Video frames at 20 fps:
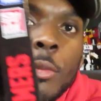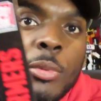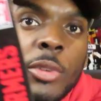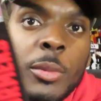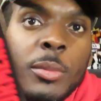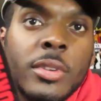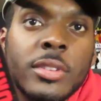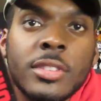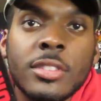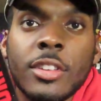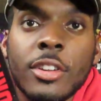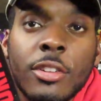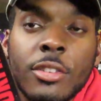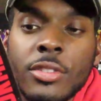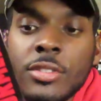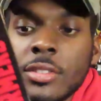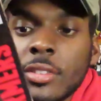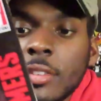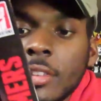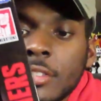pretty much is
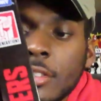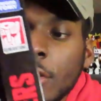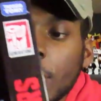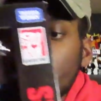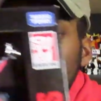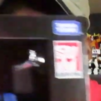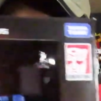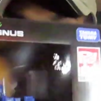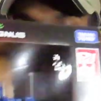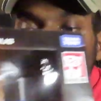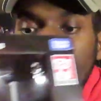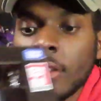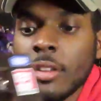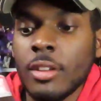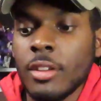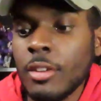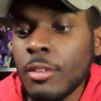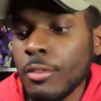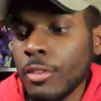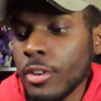Earth his Earth uh,
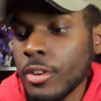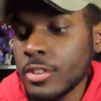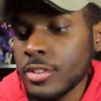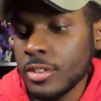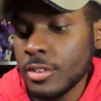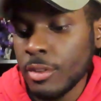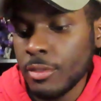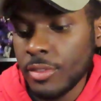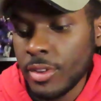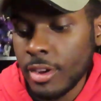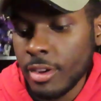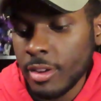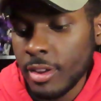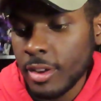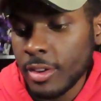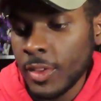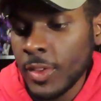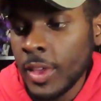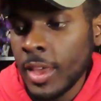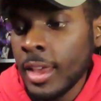version or
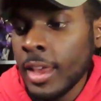variant.